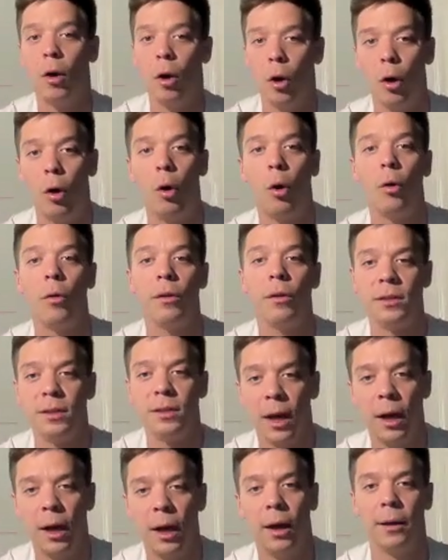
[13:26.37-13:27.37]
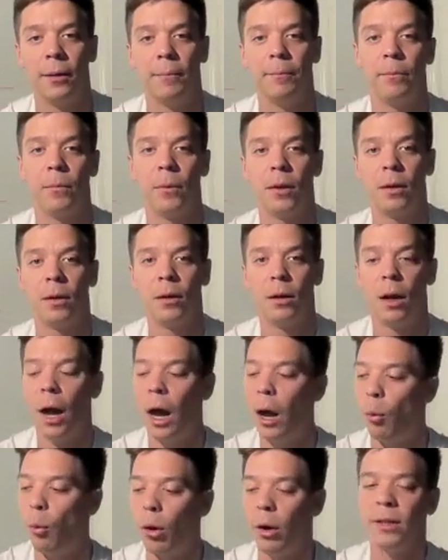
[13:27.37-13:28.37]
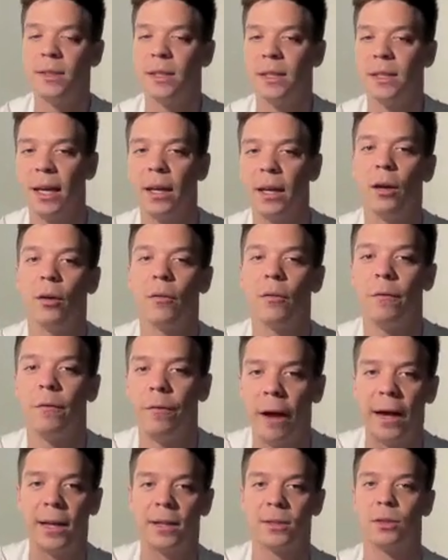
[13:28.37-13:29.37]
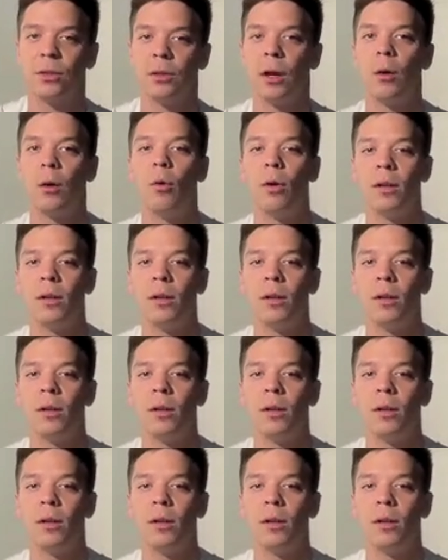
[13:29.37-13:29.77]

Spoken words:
All the time. I wanted to get here faster.